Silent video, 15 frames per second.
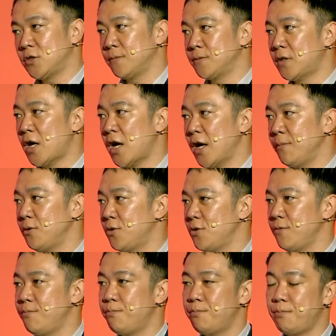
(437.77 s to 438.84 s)
of time
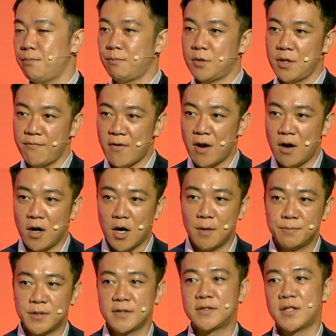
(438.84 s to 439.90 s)
to
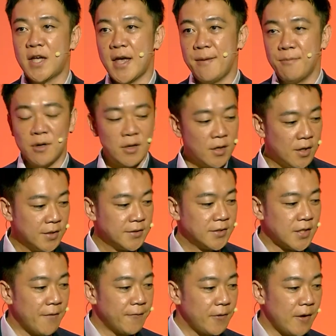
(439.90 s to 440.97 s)
develop the same
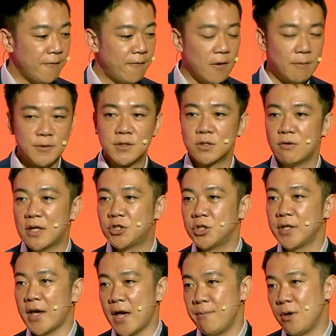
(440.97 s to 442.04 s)
software from scratch
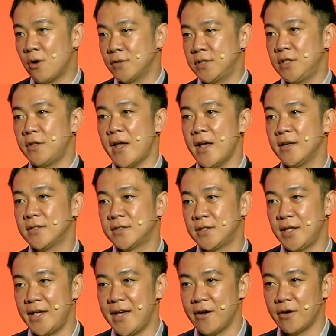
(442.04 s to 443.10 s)
again because it takes
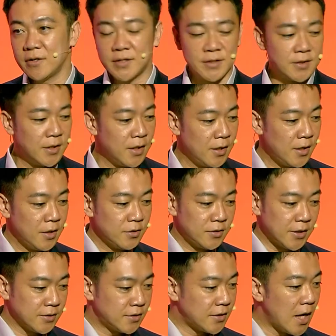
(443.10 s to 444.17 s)
years.
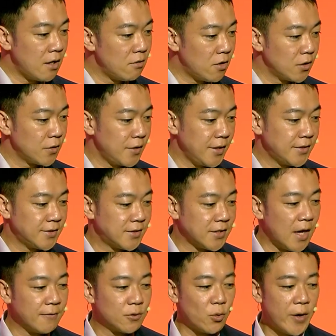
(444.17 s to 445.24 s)
Just download this
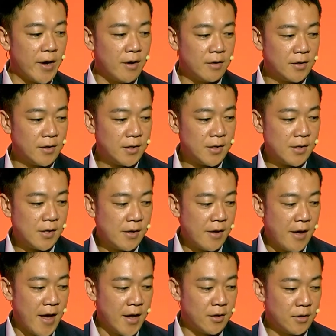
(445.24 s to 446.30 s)
software
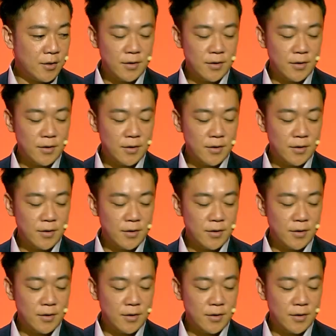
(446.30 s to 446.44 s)
and